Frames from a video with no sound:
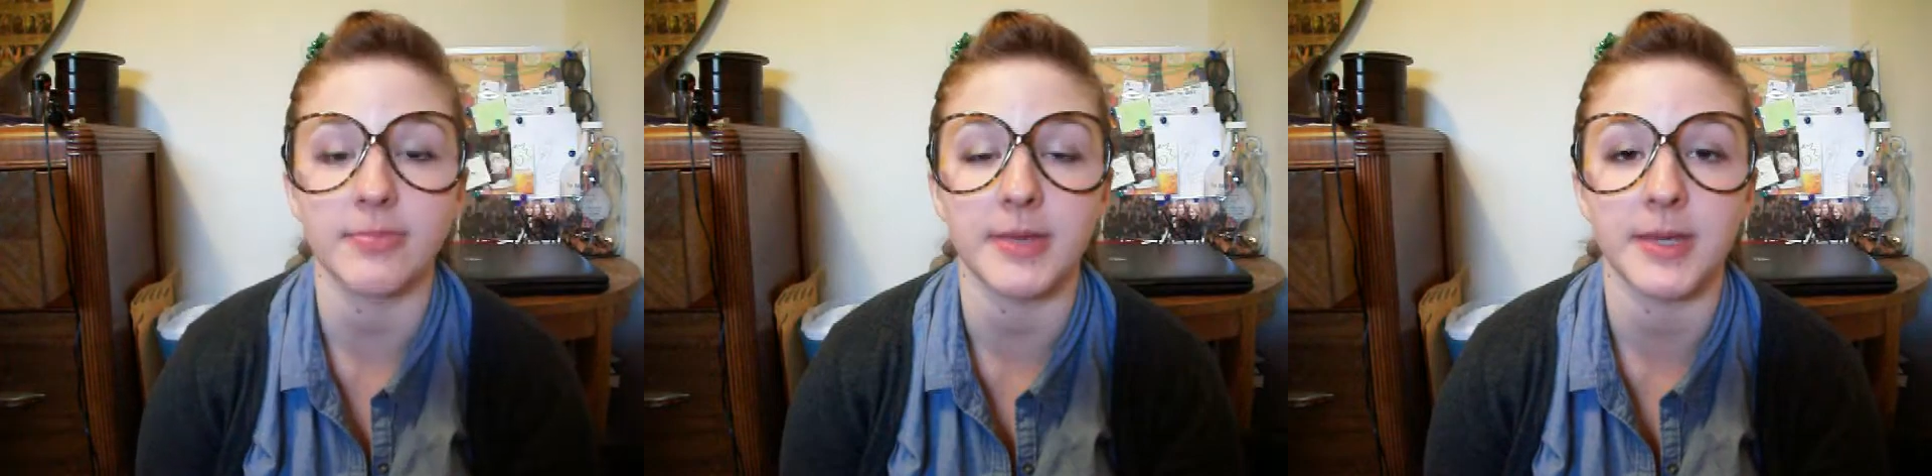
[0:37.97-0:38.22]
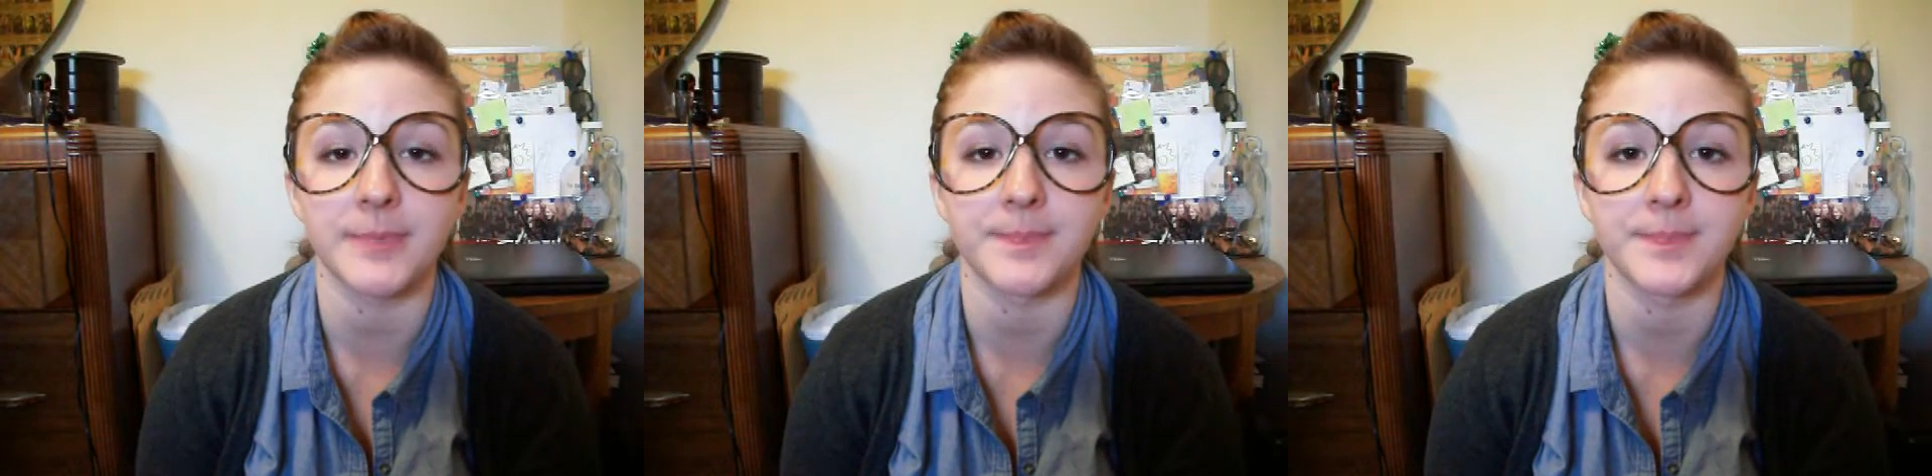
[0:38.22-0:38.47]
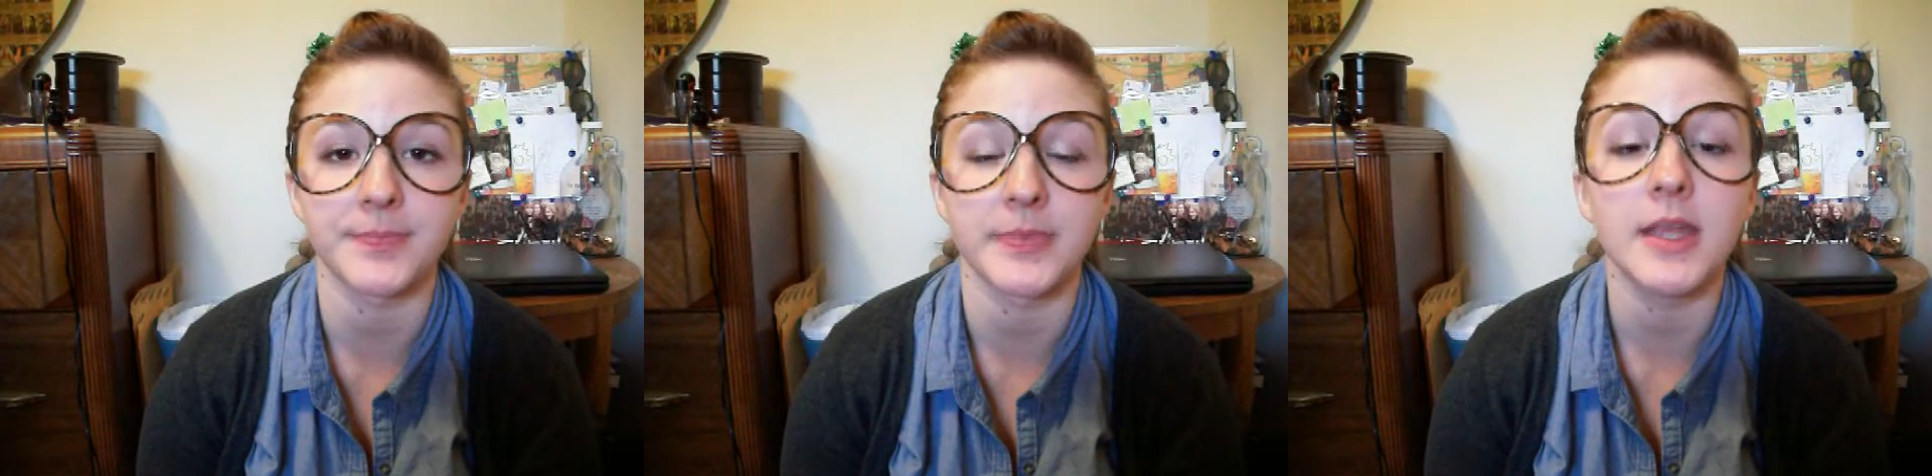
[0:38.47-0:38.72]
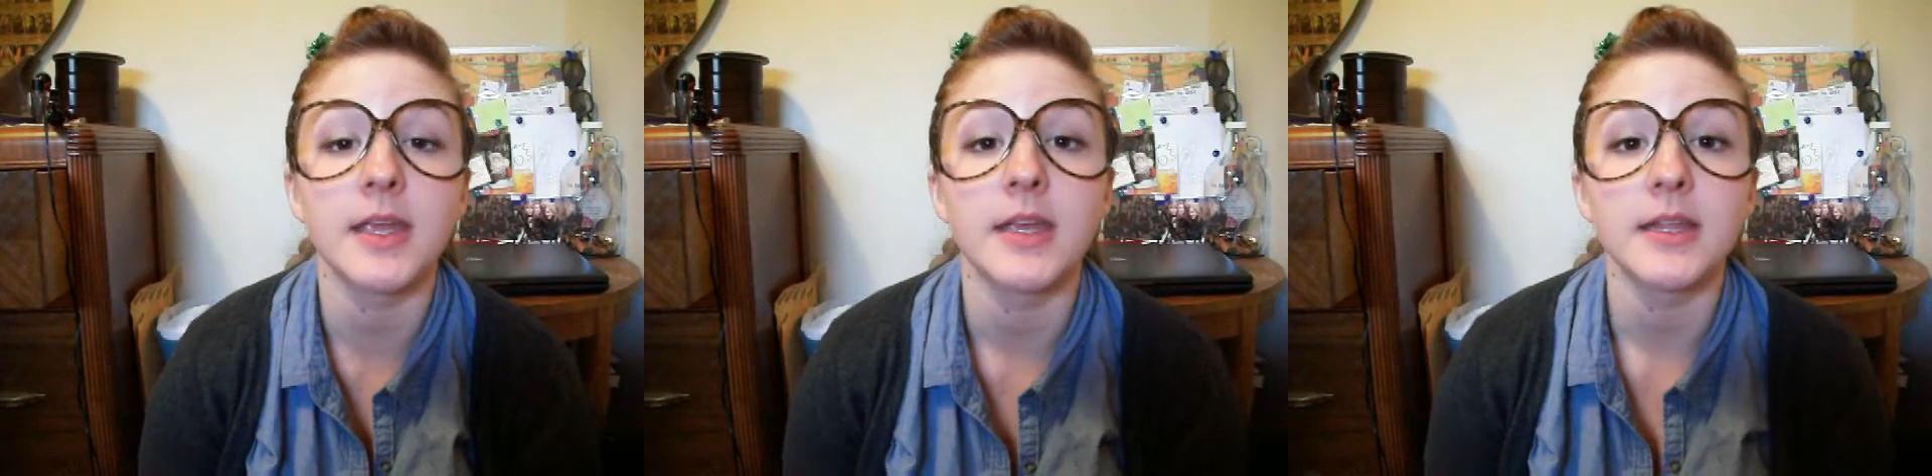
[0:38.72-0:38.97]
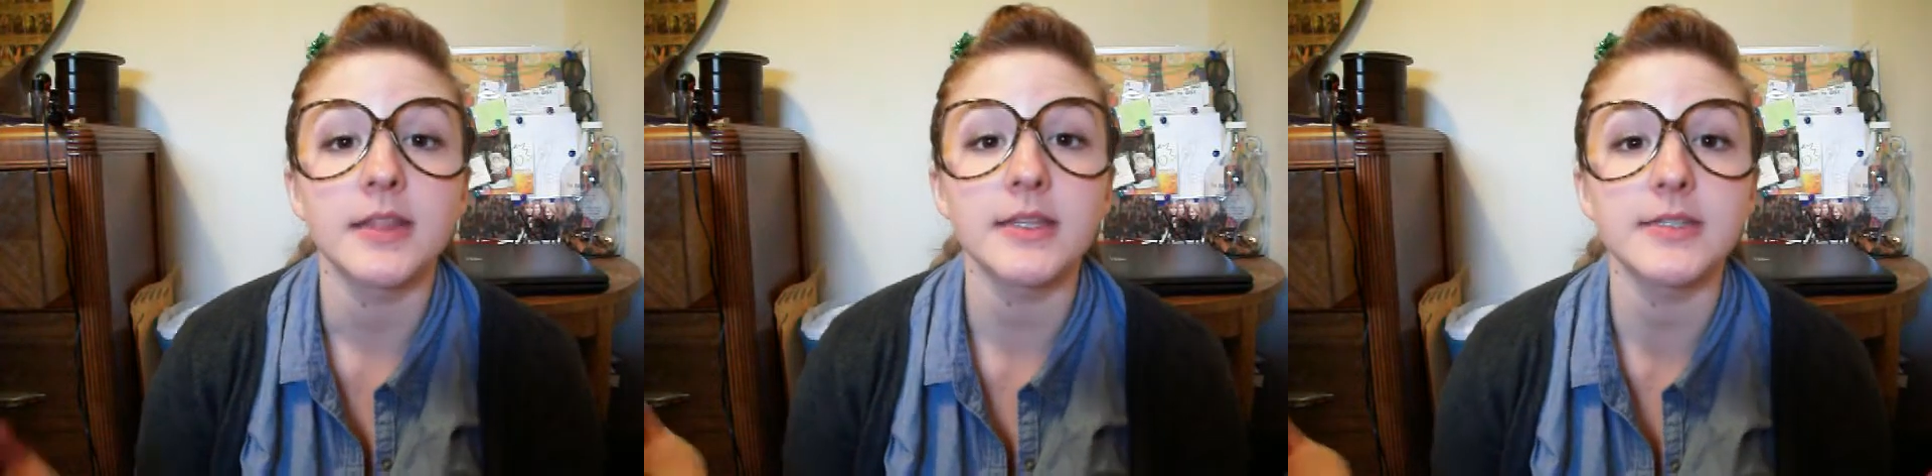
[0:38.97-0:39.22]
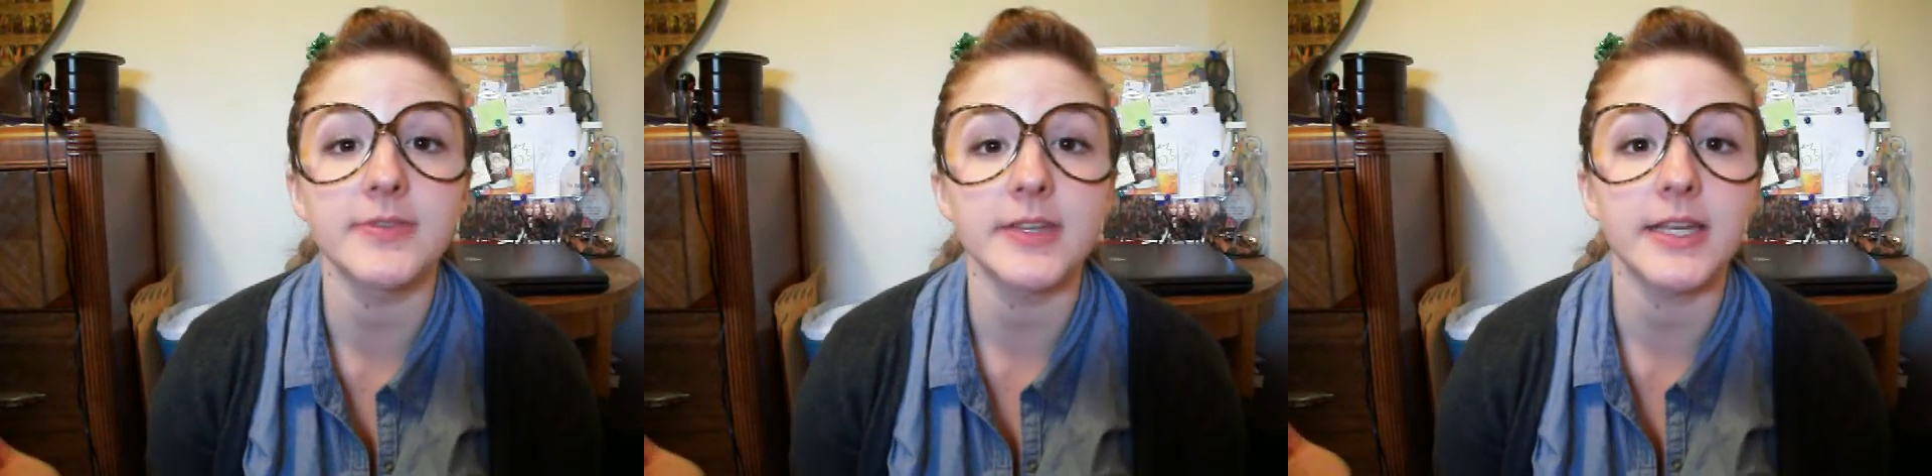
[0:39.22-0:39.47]
me.
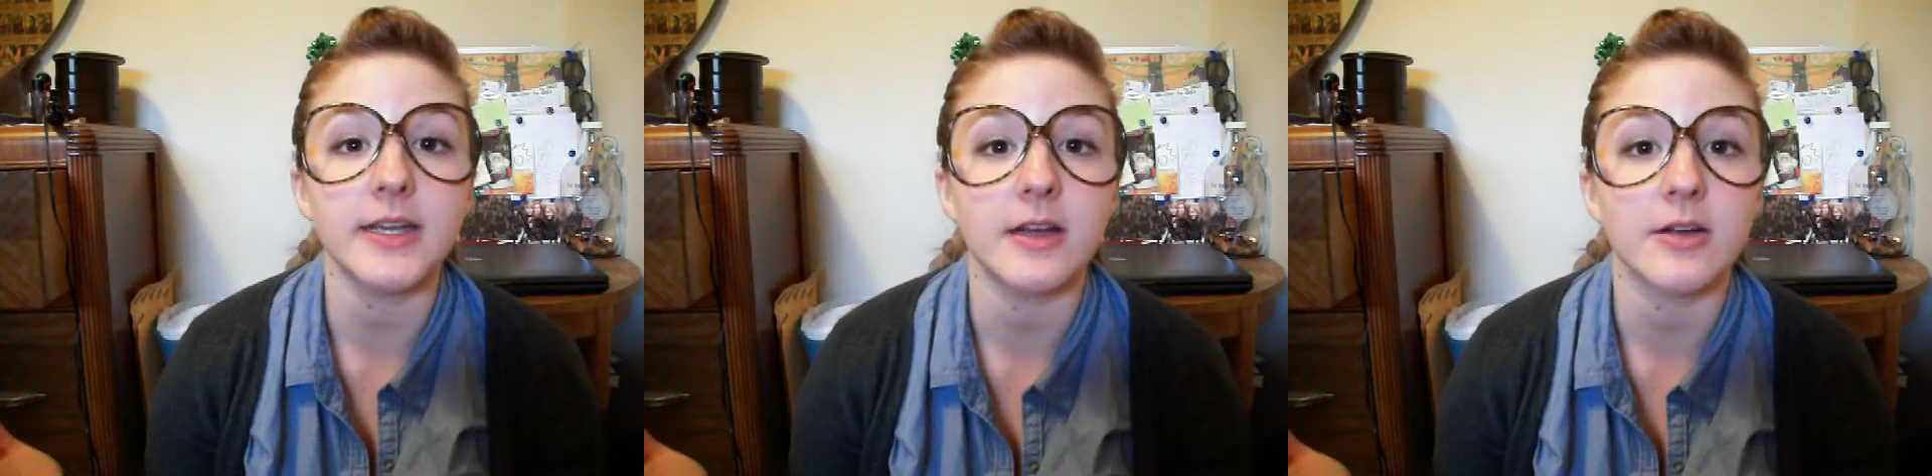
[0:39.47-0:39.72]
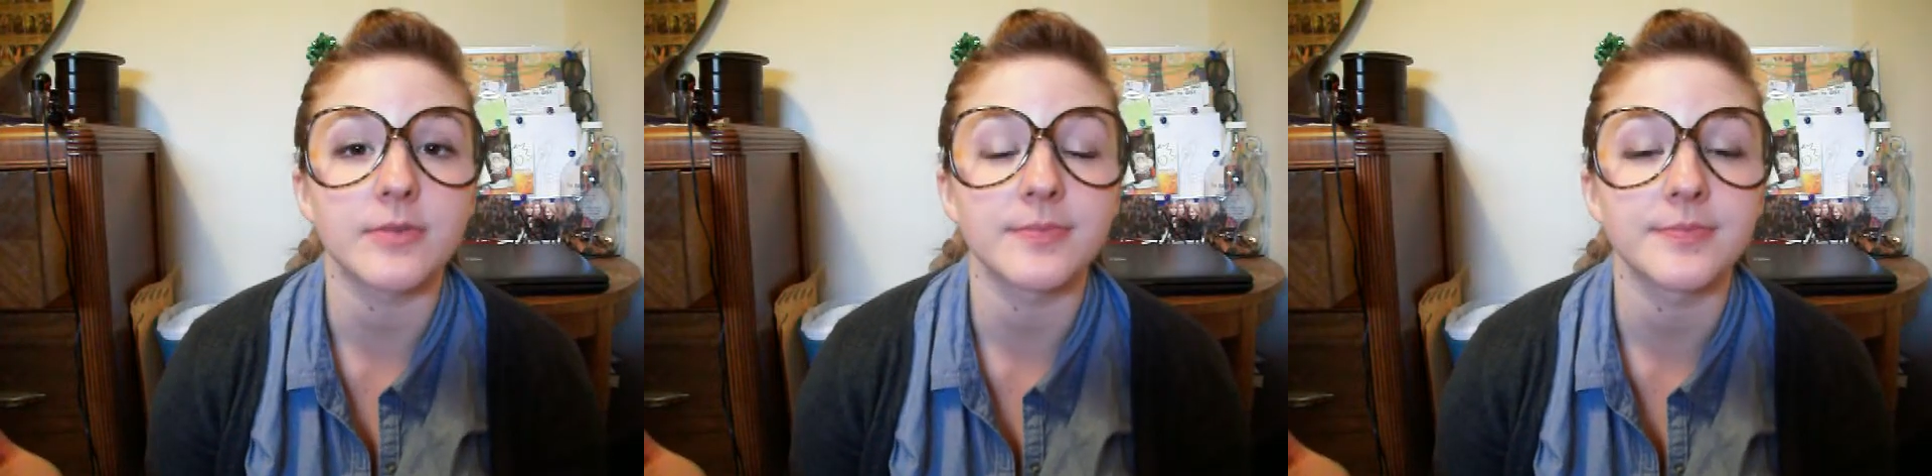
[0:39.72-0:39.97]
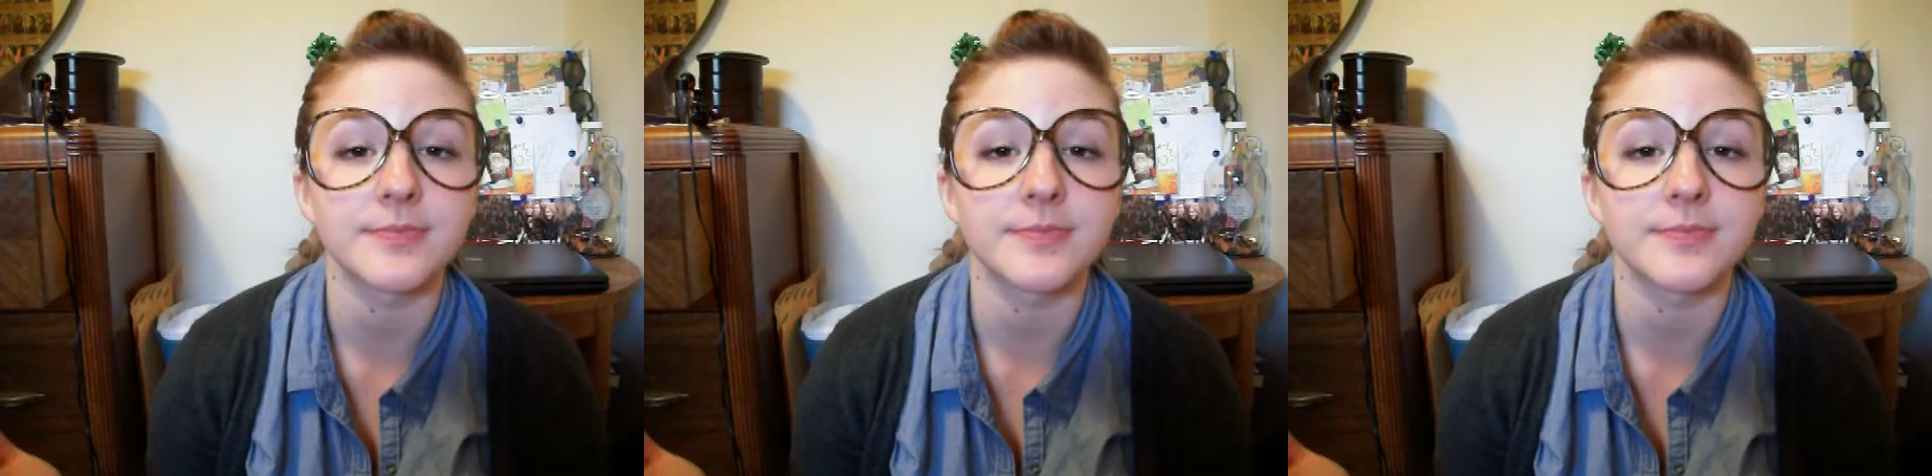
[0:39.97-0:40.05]
This video.